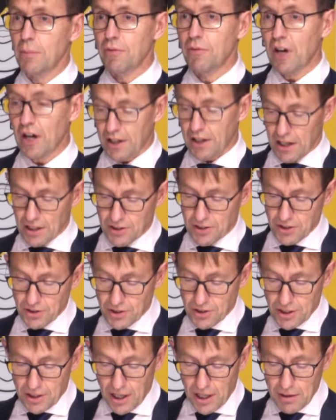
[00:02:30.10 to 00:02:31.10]
of our cases
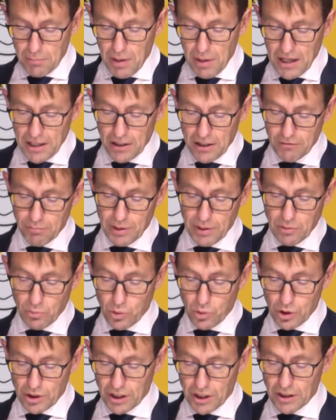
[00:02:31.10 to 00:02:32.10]
today may have been
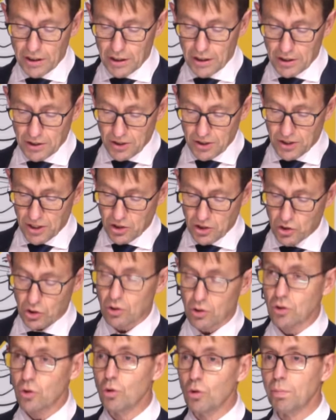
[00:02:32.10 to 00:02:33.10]
working in
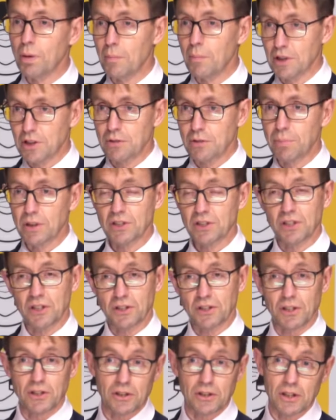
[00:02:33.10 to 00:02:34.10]
essential or permitted
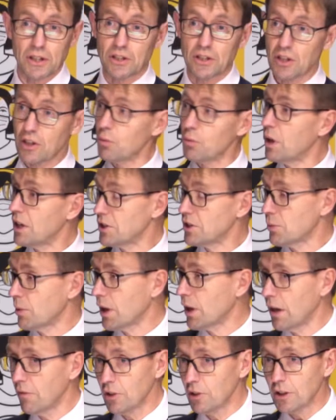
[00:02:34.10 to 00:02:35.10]
businesses. These are the ones we
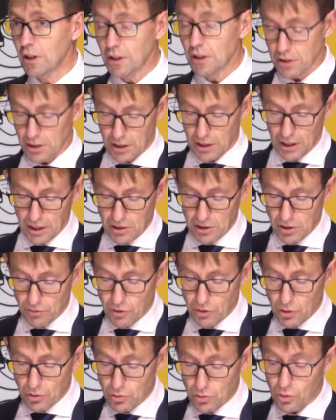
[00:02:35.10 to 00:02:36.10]
haven't yet
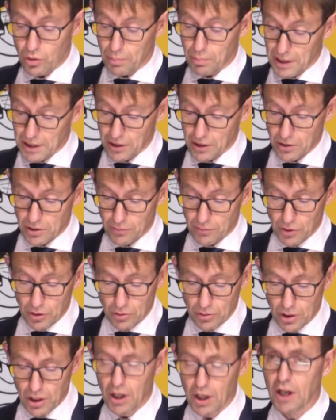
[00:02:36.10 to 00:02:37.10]
interviewed or are being
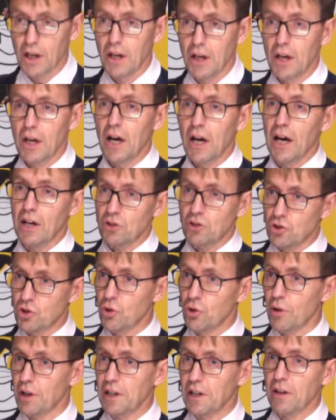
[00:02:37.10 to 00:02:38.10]
interviewed
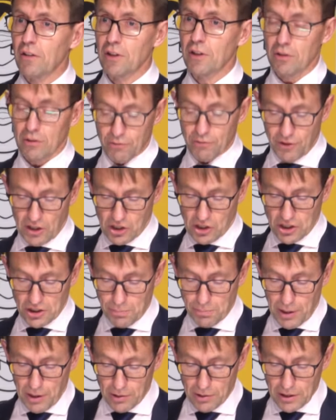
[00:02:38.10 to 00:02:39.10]
during their infectious
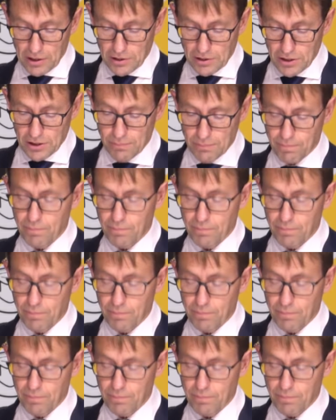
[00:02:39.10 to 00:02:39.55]
periods.